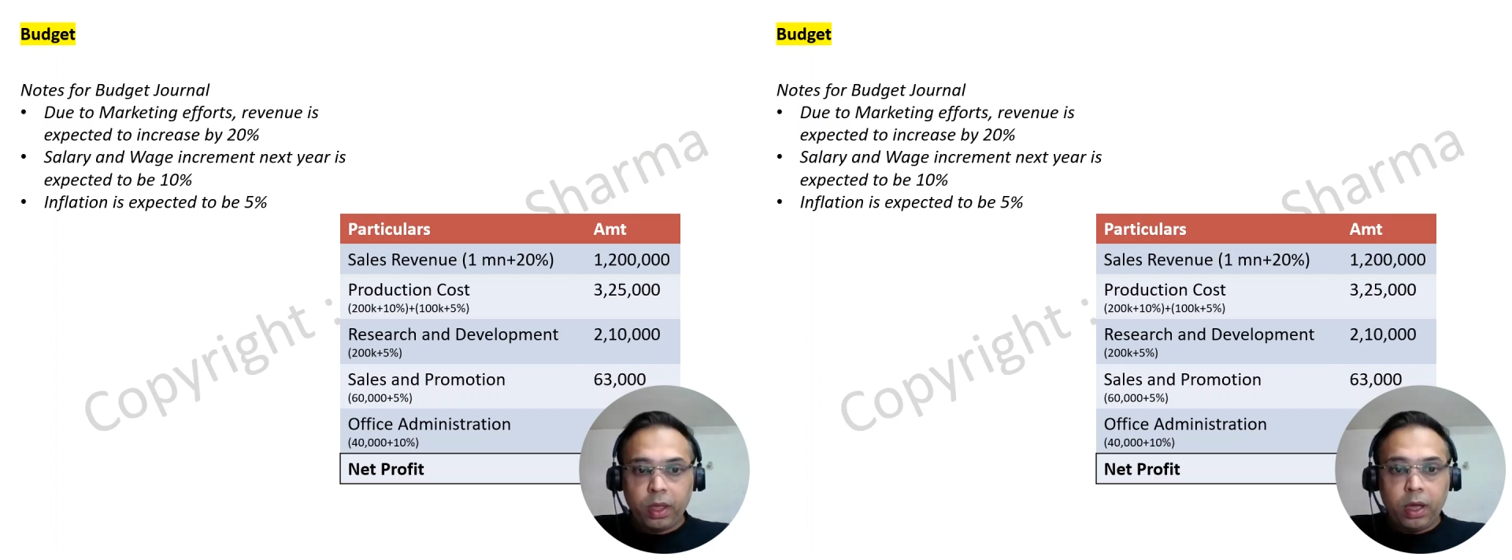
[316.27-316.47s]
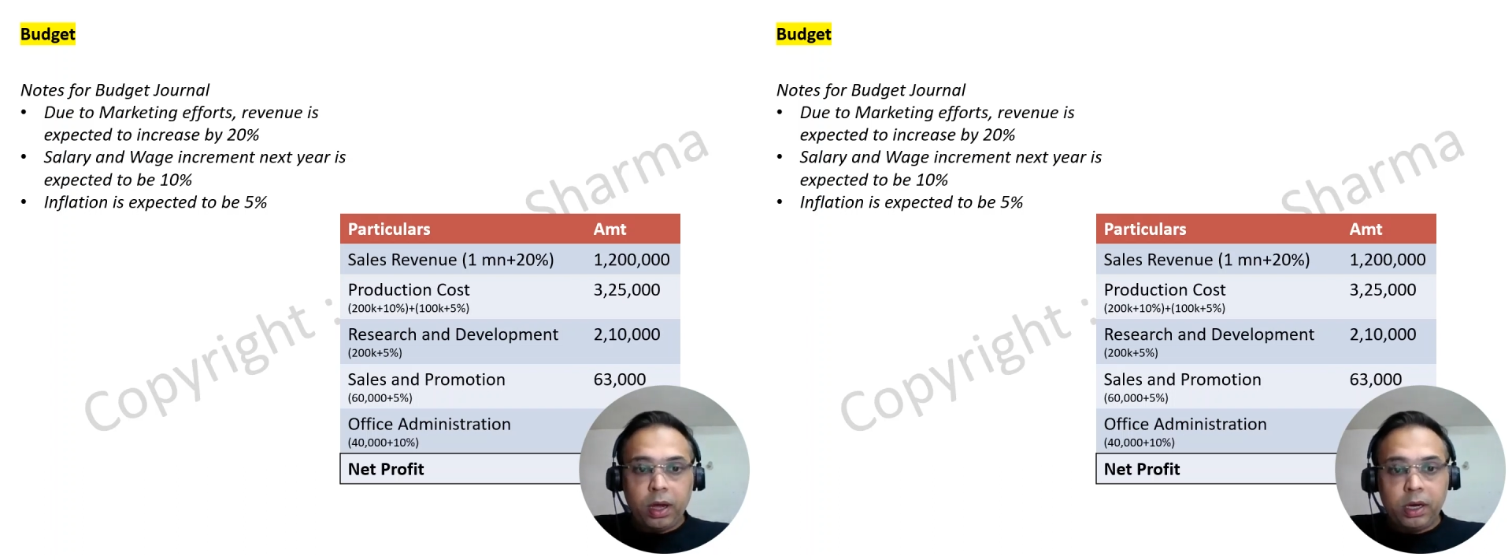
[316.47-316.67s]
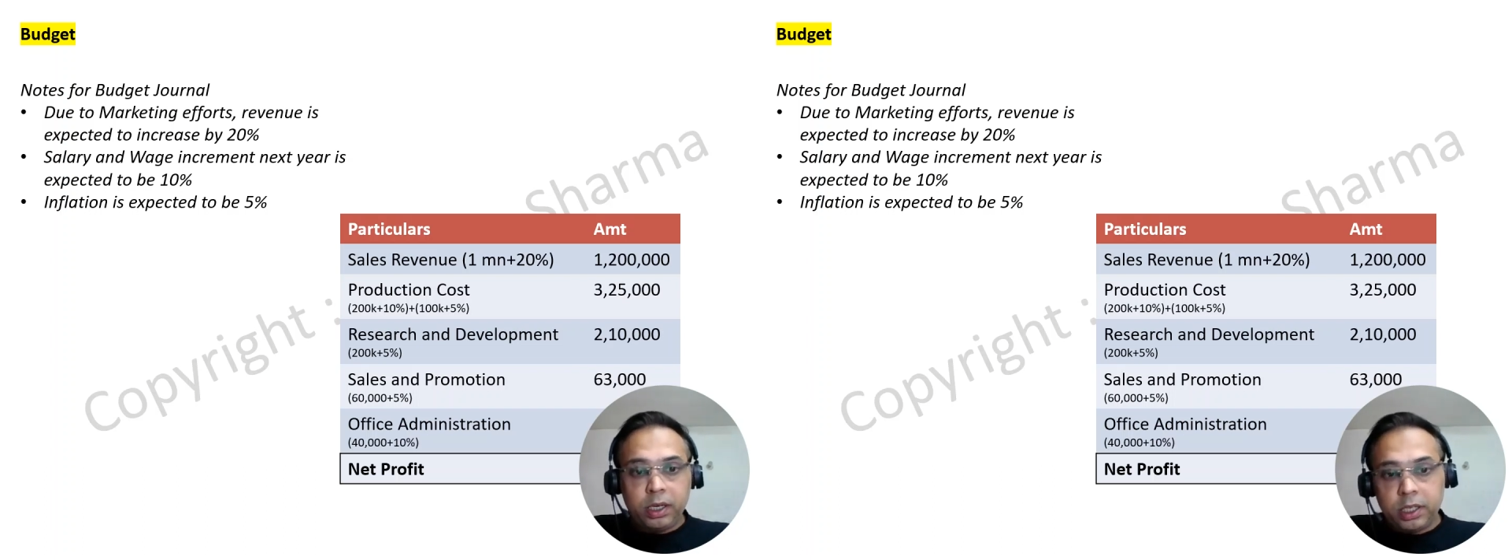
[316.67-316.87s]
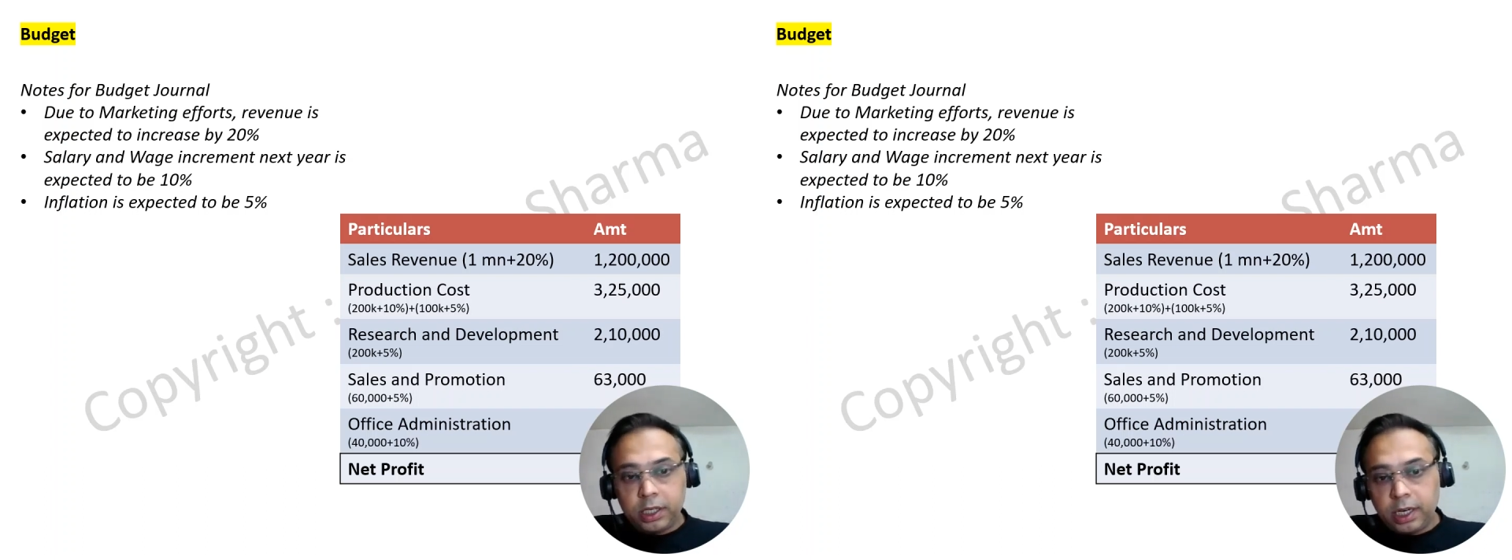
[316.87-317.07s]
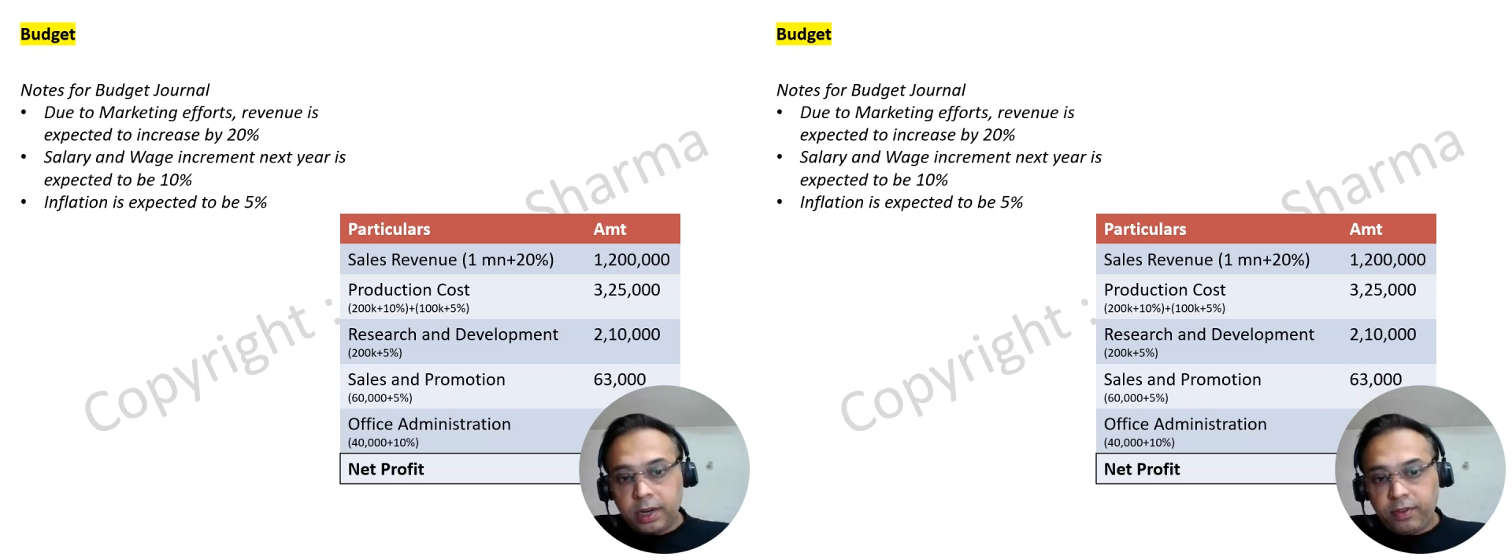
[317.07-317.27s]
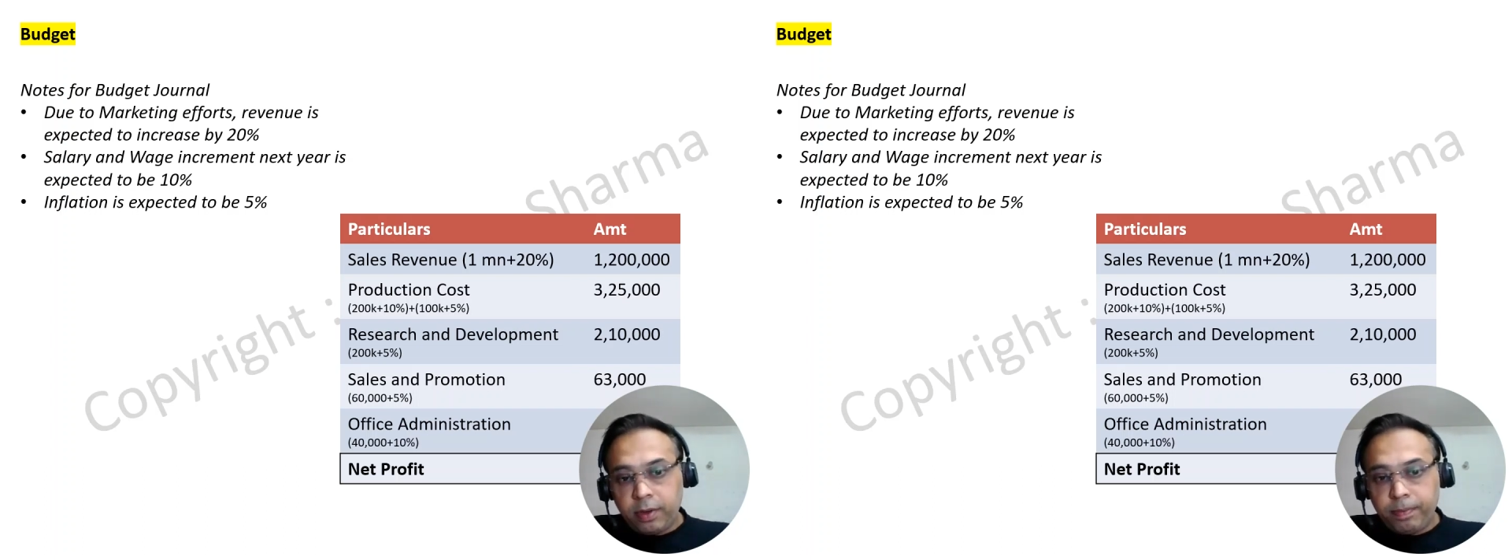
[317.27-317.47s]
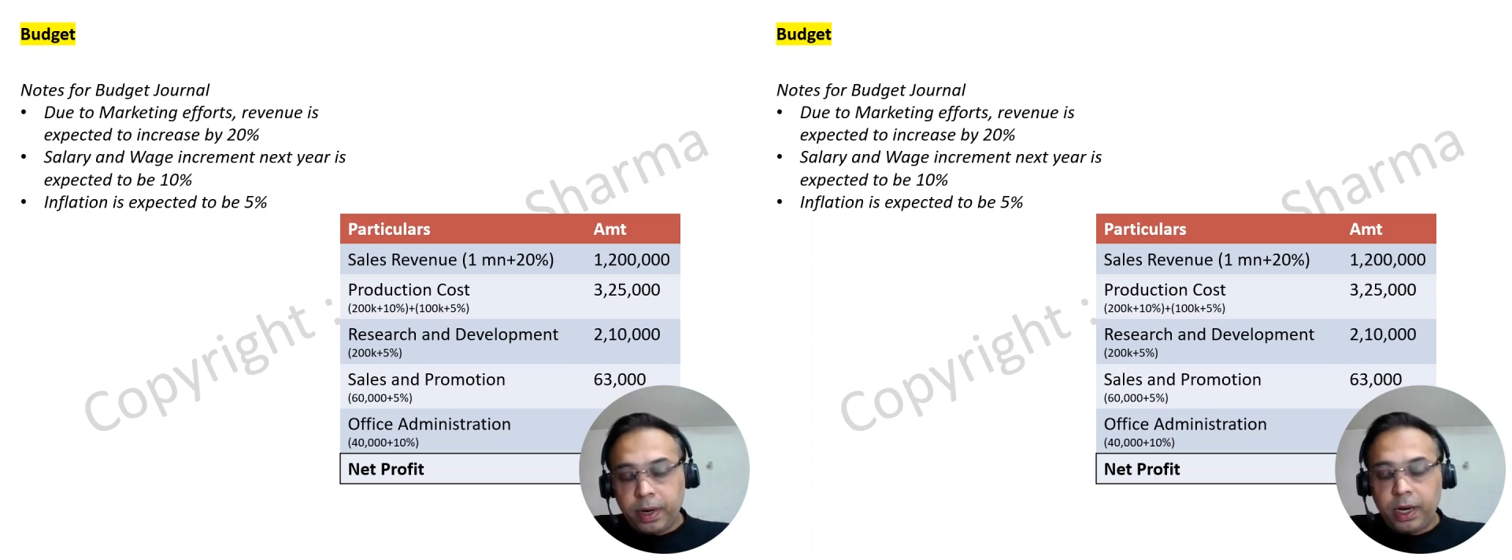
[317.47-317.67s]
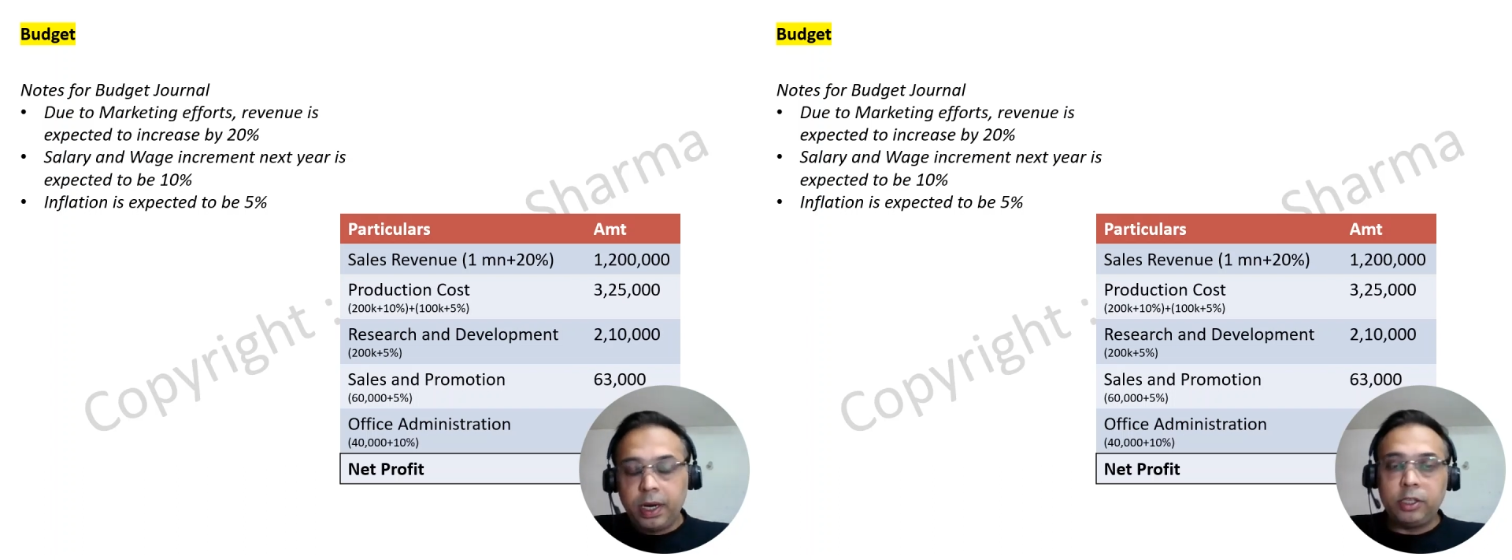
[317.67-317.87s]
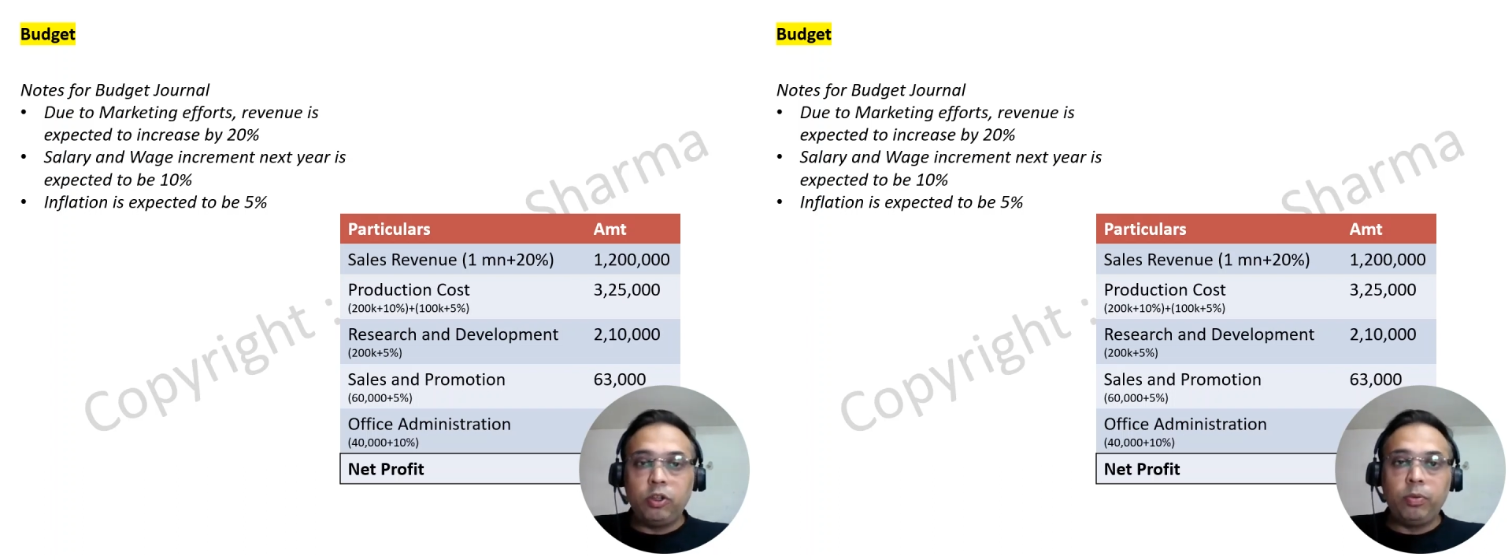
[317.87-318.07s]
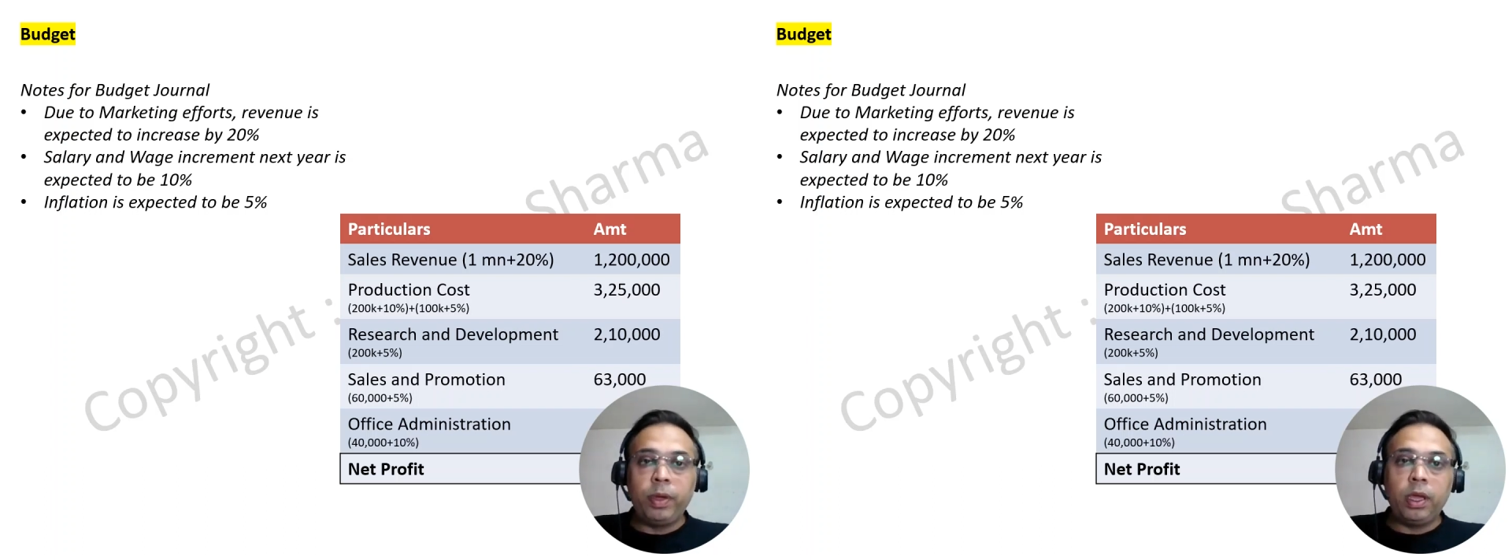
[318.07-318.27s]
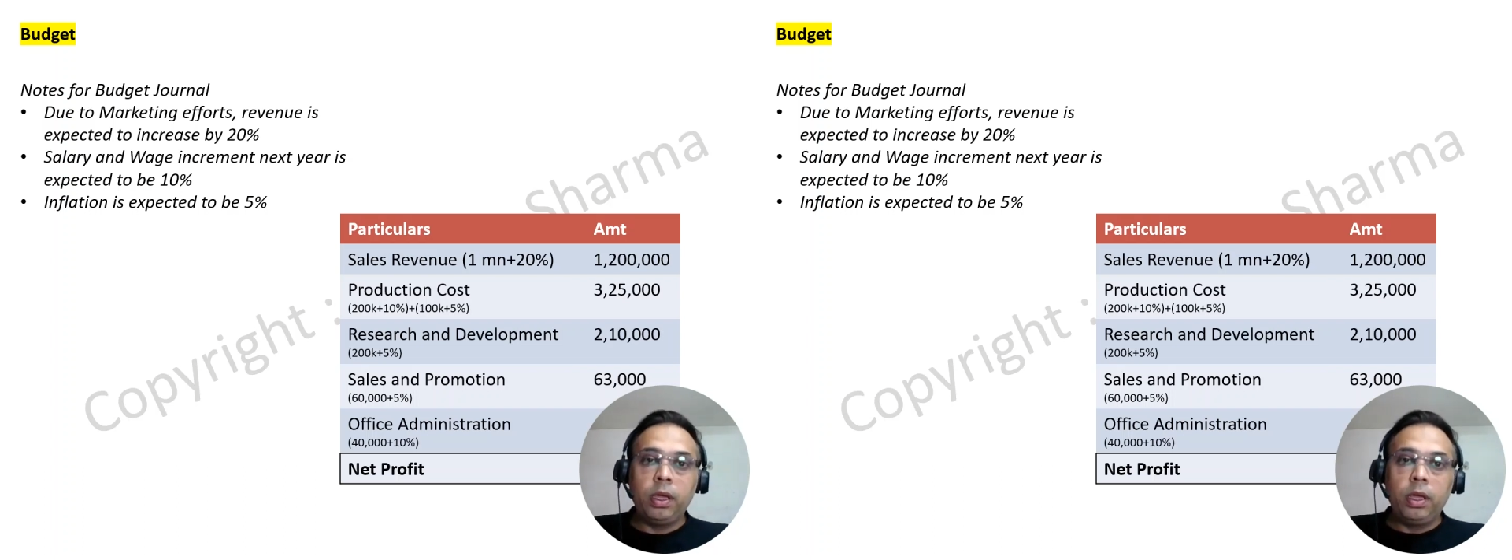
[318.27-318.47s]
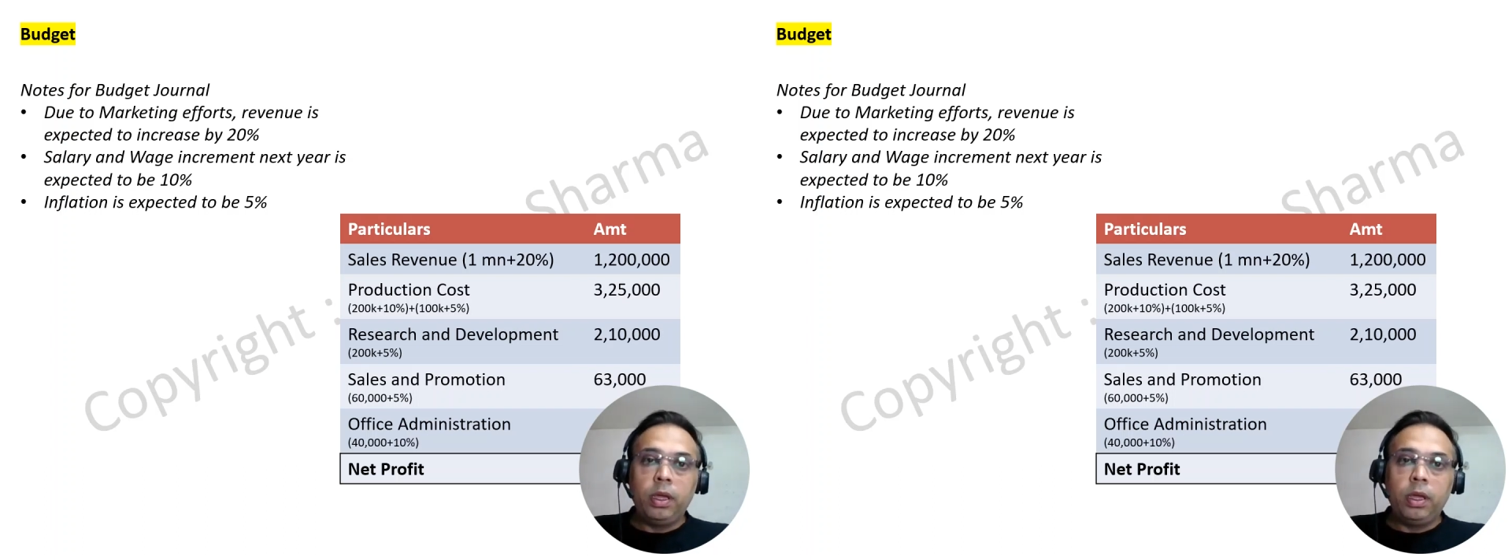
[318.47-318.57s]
Research and development, assuming